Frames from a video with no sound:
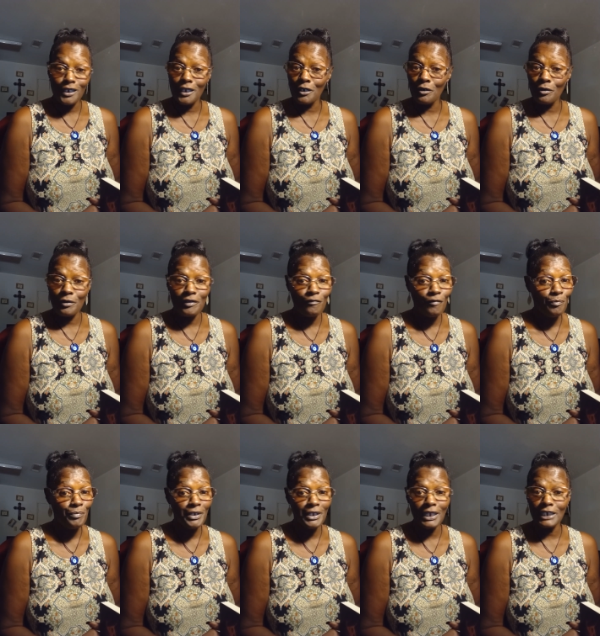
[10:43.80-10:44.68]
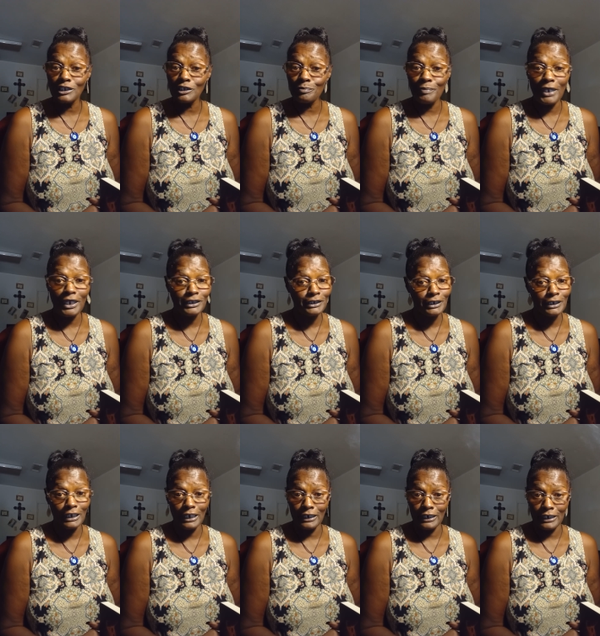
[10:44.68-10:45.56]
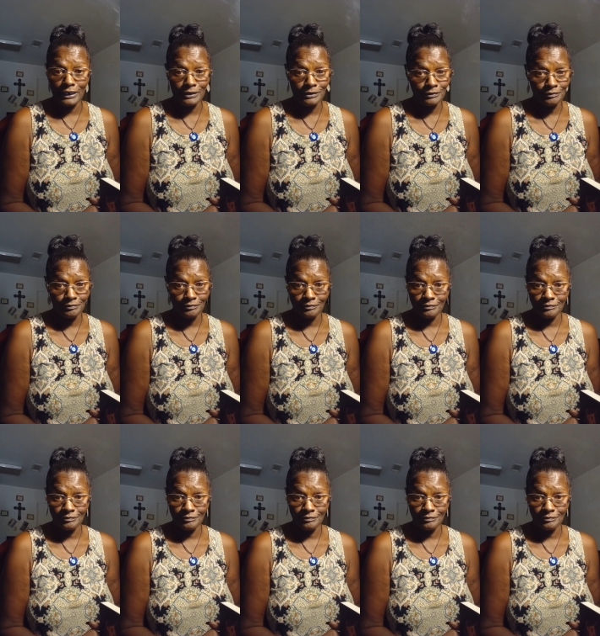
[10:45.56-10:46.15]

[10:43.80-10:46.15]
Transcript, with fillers: he ain't going to even be expecting that letter.